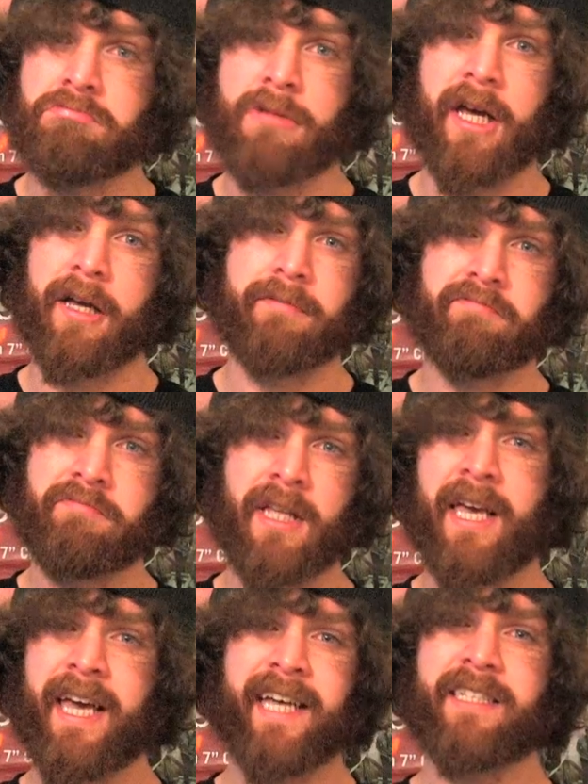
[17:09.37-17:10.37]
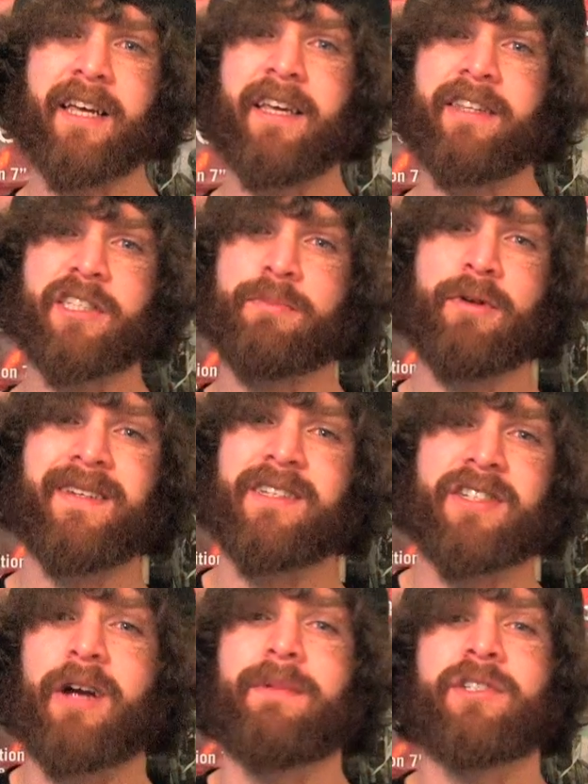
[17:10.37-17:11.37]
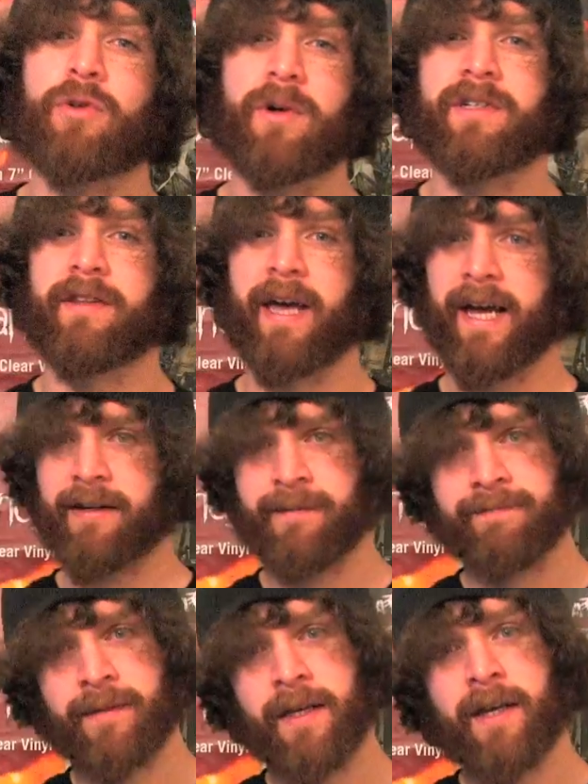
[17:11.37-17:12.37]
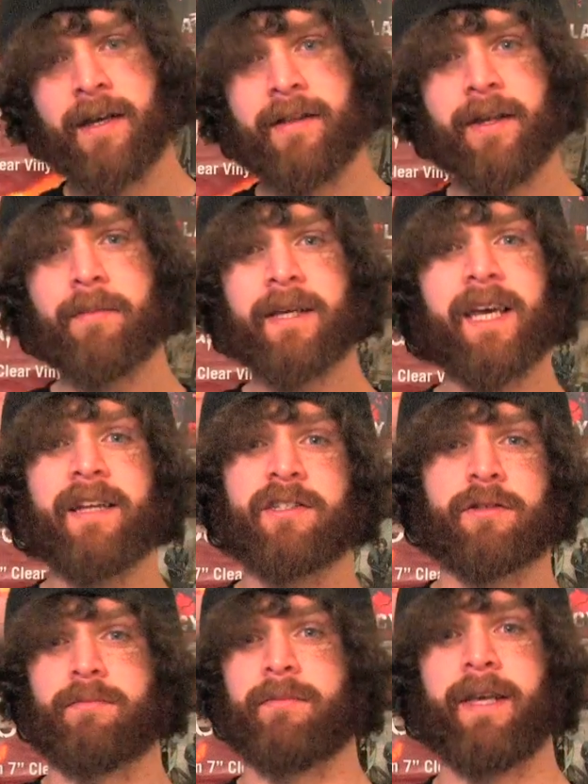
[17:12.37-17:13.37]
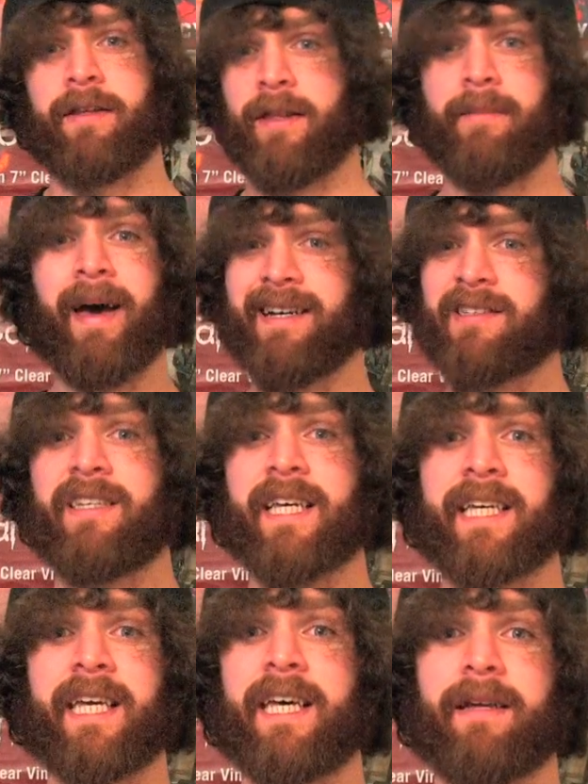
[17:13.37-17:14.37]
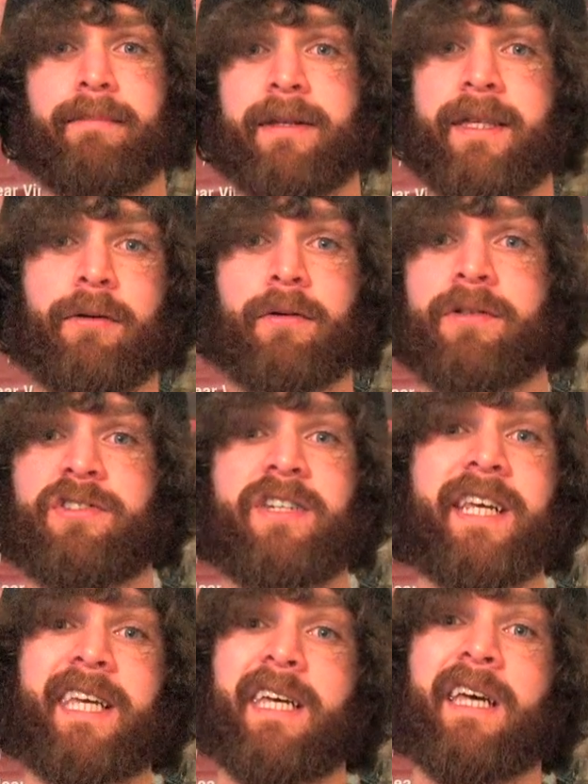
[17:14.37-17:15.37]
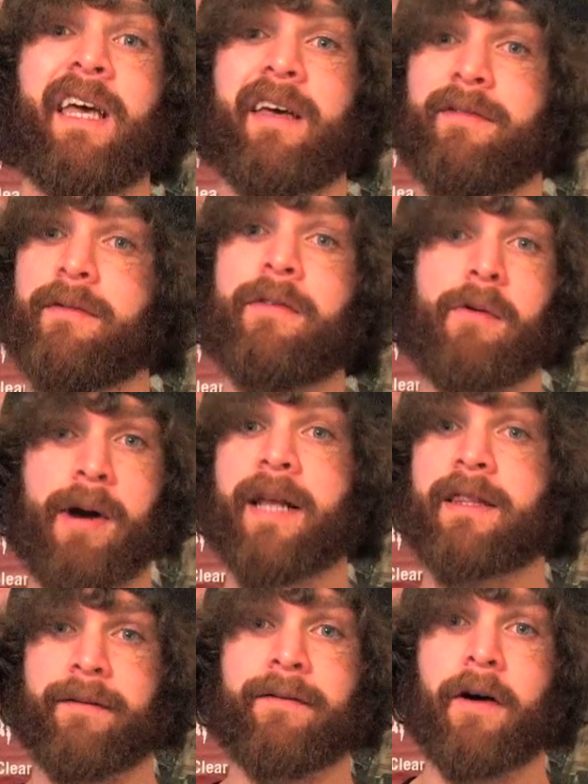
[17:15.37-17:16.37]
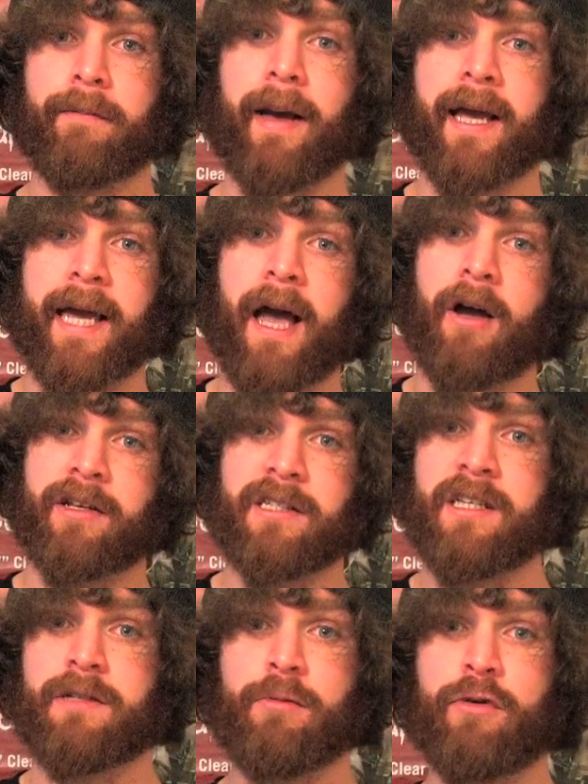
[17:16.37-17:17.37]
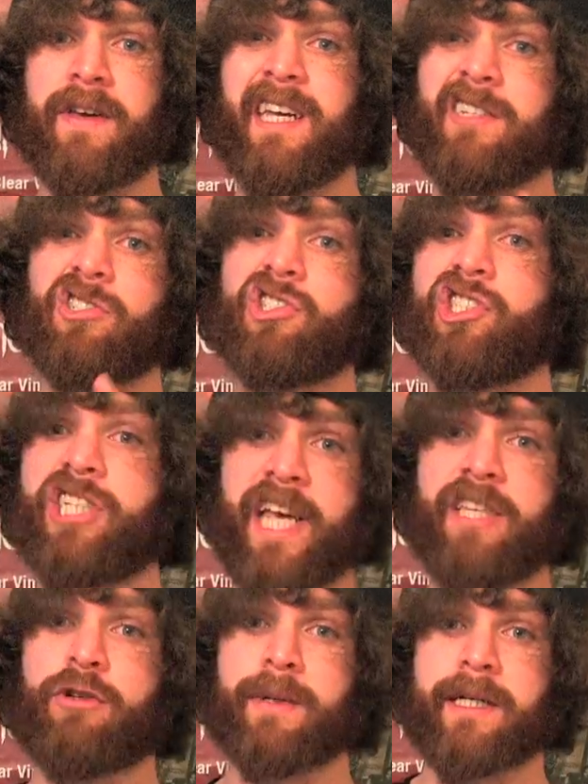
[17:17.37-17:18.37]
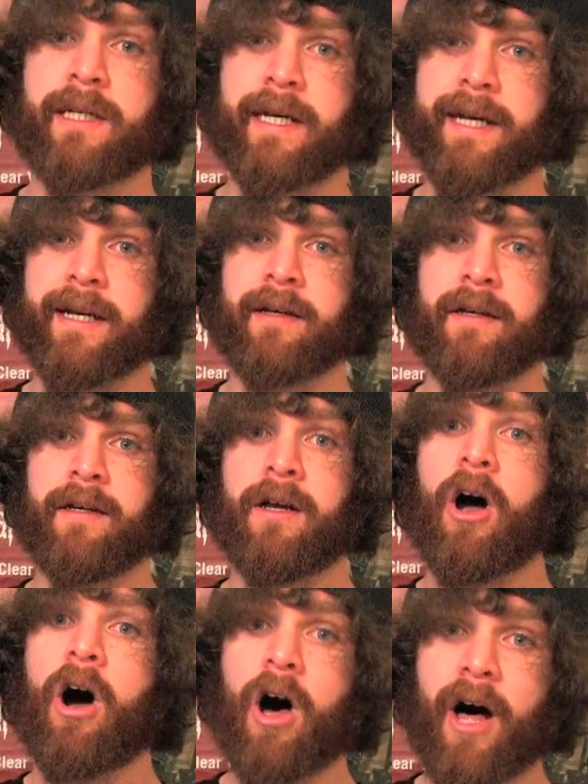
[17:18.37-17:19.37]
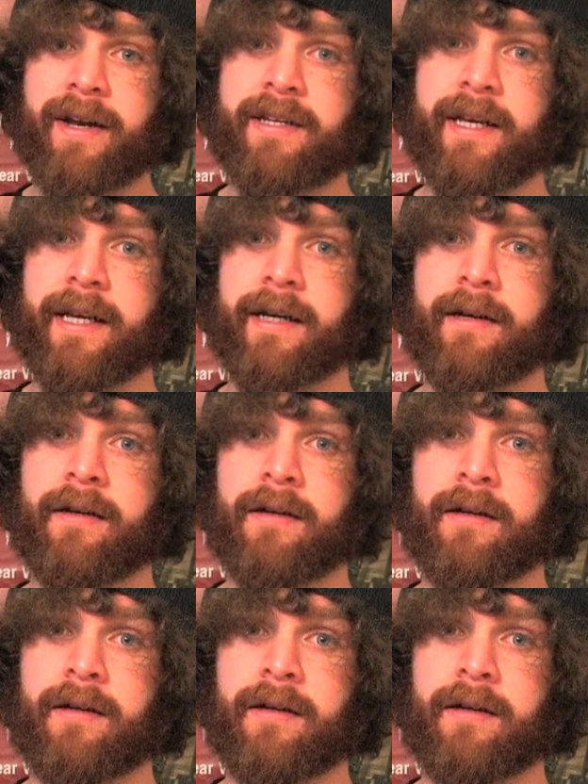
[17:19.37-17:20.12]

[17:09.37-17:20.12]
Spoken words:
No. This movie does not resort to that. Them kids, they might sneak in, but they will sneak right the fuck back out. Because this movie is genuinely haunting.